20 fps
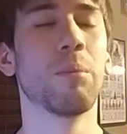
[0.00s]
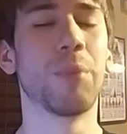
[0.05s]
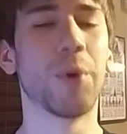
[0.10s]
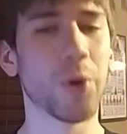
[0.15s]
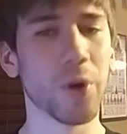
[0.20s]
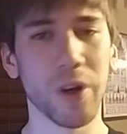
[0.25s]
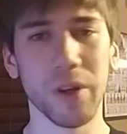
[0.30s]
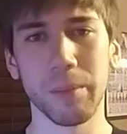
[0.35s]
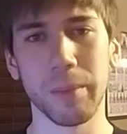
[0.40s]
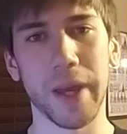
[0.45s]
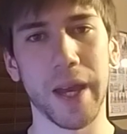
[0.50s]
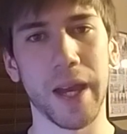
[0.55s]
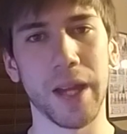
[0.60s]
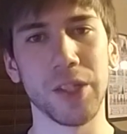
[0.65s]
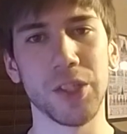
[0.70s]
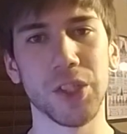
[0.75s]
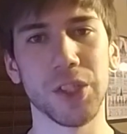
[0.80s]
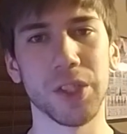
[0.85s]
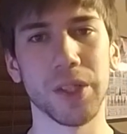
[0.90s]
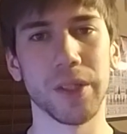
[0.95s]
Boring
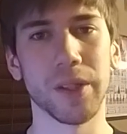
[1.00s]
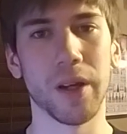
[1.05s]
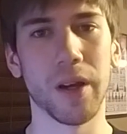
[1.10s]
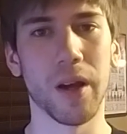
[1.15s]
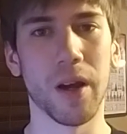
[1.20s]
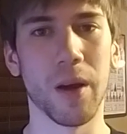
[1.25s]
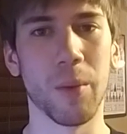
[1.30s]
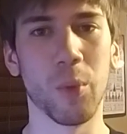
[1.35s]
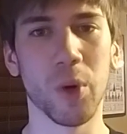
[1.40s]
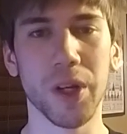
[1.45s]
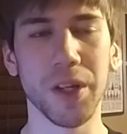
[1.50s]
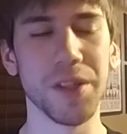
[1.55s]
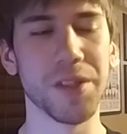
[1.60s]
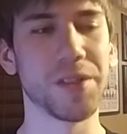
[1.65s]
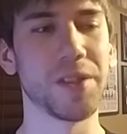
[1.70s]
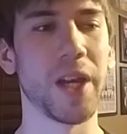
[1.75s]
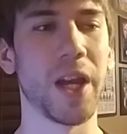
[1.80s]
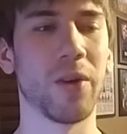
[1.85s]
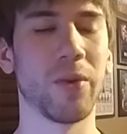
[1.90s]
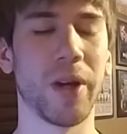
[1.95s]
match. What can you
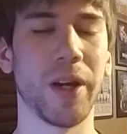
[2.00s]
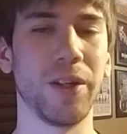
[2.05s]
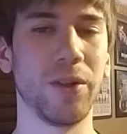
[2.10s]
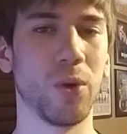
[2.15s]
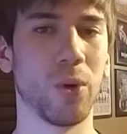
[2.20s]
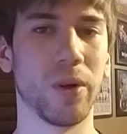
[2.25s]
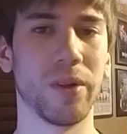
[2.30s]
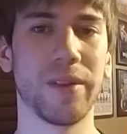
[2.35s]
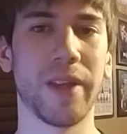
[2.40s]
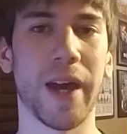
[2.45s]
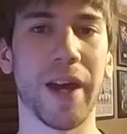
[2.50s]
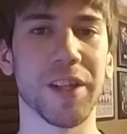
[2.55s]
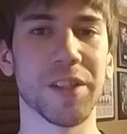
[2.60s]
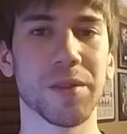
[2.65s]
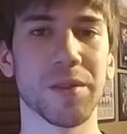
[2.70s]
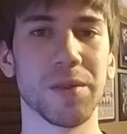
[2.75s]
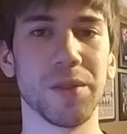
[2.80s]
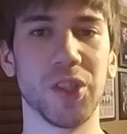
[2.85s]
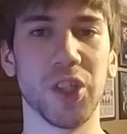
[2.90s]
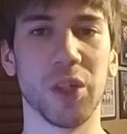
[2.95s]
say? Randy Orton
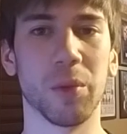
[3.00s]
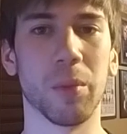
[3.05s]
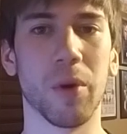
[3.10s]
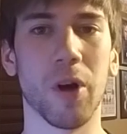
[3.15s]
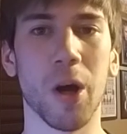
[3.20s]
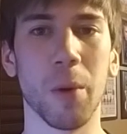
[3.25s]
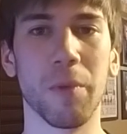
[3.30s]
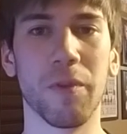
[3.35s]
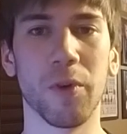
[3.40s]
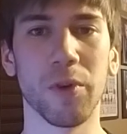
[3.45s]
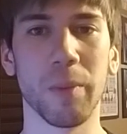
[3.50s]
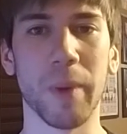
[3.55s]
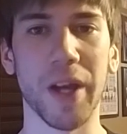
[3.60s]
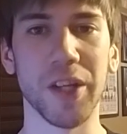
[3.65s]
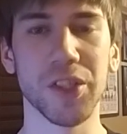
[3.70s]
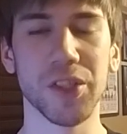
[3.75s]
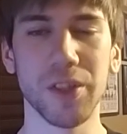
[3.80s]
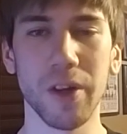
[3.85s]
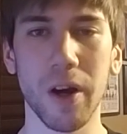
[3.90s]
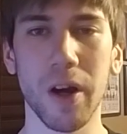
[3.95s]
attacks Jinder Mahal before the
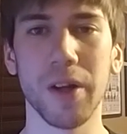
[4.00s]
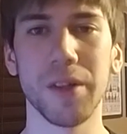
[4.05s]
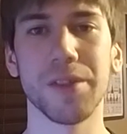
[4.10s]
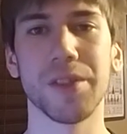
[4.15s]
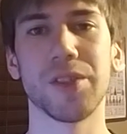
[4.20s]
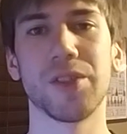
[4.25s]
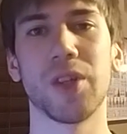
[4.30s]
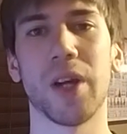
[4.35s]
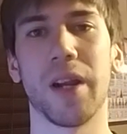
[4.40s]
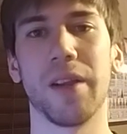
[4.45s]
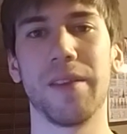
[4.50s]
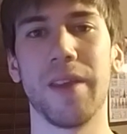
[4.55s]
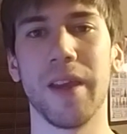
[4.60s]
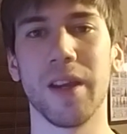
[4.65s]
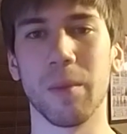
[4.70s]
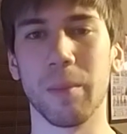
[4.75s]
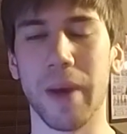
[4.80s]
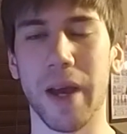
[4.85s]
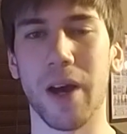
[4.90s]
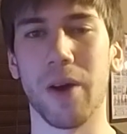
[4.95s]
match starts, trying to
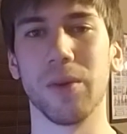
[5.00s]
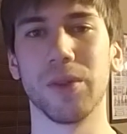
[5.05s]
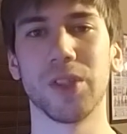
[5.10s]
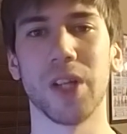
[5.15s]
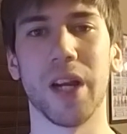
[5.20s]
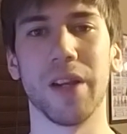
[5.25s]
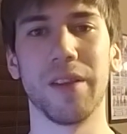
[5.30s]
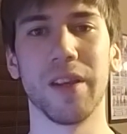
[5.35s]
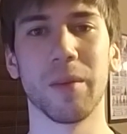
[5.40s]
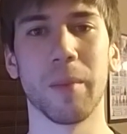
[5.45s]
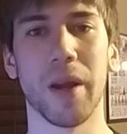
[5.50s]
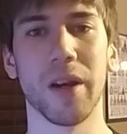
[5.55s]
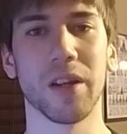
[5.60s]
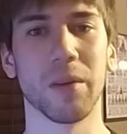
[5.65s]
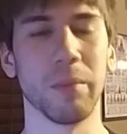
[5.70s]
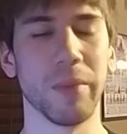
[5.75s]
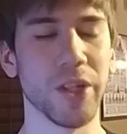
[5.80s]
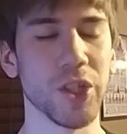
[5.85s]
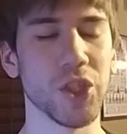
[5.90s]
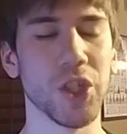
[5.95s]
take him out, trying to take him out of
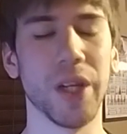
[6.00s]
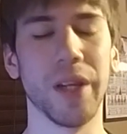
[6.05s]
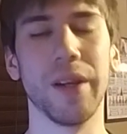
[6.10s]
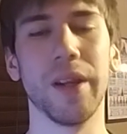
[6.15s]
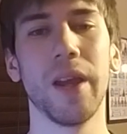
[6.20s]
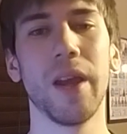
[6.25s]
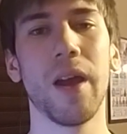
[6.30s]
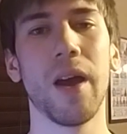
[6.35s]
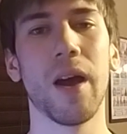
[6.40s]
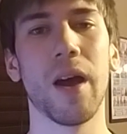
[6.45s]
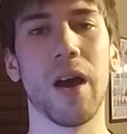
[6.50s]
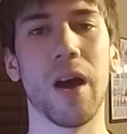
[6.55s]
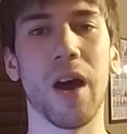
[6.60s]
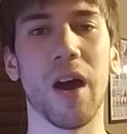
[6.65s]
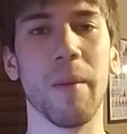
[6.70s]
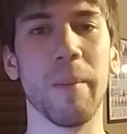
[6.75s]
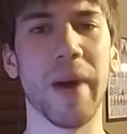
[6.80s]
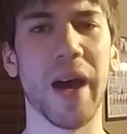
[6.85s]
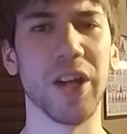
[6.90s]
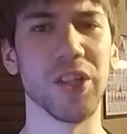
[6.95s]
commission.
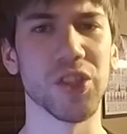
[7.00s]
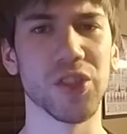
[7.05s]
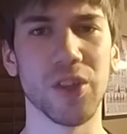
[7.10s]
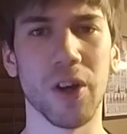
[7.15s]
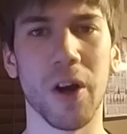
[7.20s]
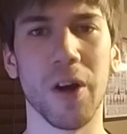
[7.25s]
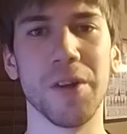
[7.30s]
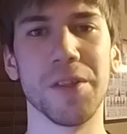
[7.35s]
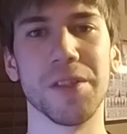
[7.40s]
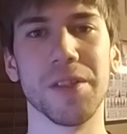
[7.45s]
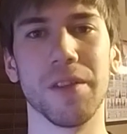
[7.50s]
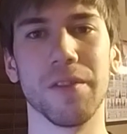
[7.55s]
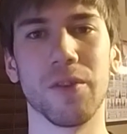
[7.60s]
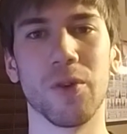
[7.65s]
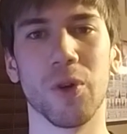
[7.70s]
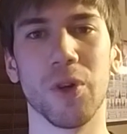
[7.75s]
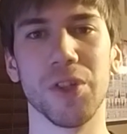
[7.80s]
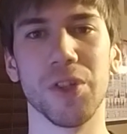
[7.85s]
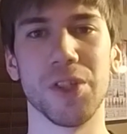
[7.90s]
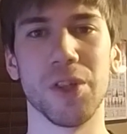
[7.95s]
Match starts, and then of
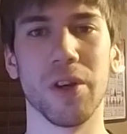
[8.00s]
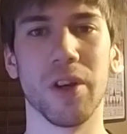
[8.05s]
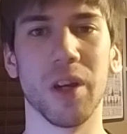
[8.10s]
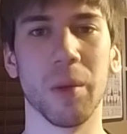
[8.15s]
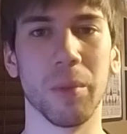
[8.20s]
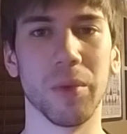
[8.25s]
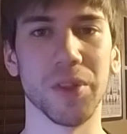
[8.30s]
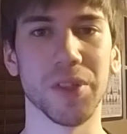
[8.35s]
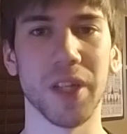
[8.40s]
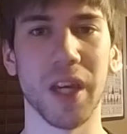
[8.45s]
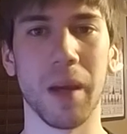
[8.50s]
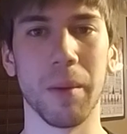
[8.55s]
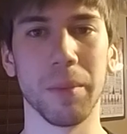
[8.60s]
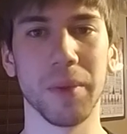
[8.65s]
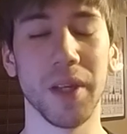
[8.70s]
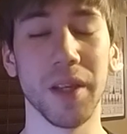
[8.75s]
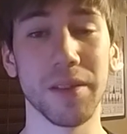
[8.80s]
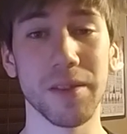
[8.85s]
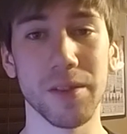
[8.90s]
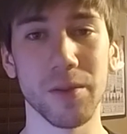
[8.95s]
course, you know, numbers
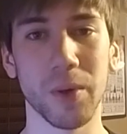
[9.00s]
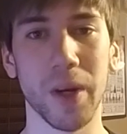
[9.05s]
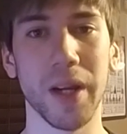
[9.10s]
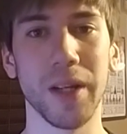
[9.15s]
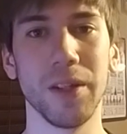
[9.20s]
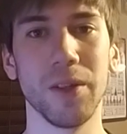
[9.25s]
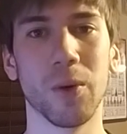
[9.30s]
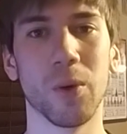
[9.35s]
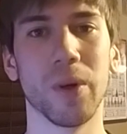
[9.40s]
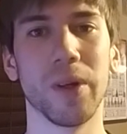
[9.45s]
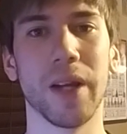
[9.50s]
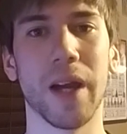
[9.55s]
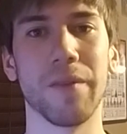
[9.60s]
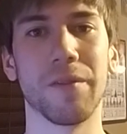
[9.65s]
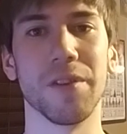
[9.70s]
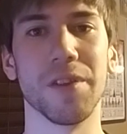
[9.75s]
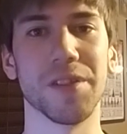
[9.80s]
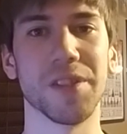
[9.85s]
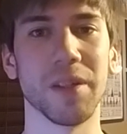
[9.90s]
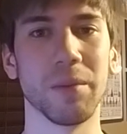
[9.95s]
game, gets to Randy Orton
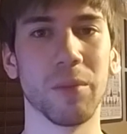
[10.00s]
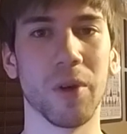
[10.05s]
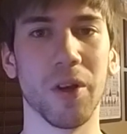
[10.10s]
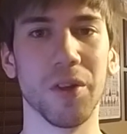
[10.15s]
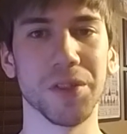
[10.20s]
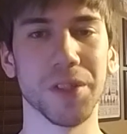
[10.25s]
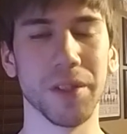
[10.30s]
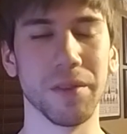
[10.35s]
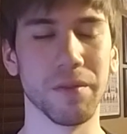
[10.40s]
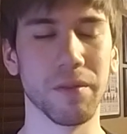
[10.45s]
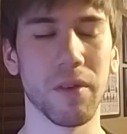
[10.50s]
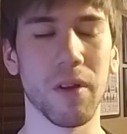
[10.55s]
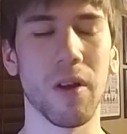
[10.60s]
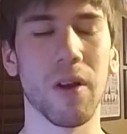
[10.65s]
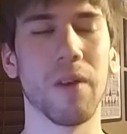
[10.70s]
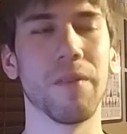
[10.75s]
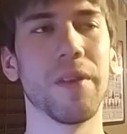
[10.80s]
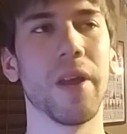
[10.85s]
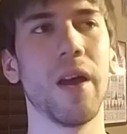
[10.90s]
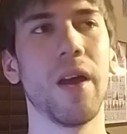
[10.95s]
after the Singh brothers get
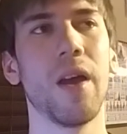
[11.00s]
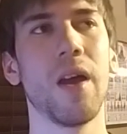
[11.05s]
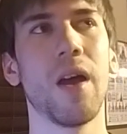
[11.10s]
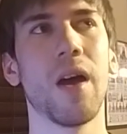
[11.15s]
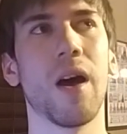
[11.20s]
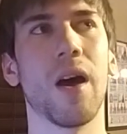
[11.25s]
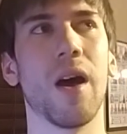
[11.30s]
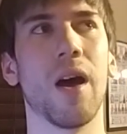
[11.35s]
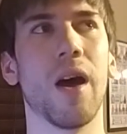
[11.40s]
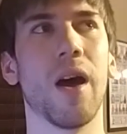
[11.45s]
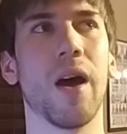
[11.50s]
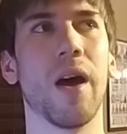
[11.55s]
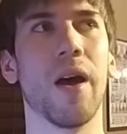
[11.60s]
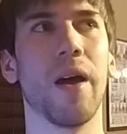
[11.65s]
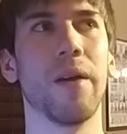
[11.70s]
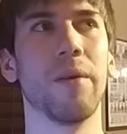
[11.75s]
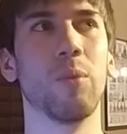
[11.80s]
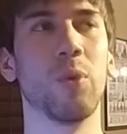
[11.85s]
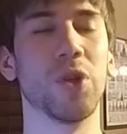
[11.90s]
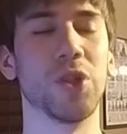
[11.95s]
involved,
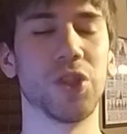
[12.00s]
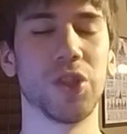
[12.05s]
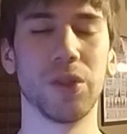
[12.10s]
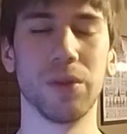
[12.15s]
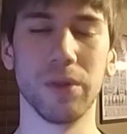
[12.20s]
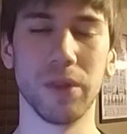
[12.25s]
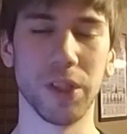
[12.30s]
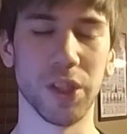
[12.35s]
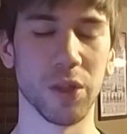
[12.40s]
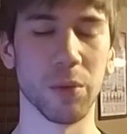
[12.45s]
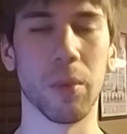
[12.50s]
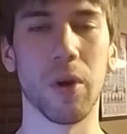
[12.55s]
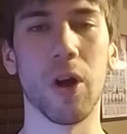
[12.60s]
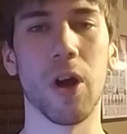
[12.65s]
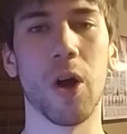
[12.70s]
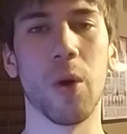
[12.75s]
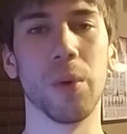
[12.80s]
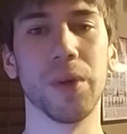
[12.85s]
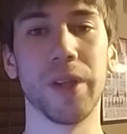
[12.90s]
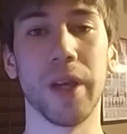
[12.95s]
which Jinder
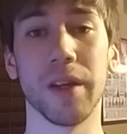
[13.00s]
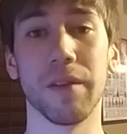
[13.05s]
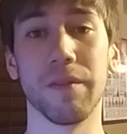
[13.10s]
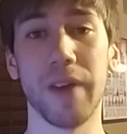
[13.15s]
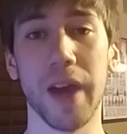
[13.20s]
Mahal would take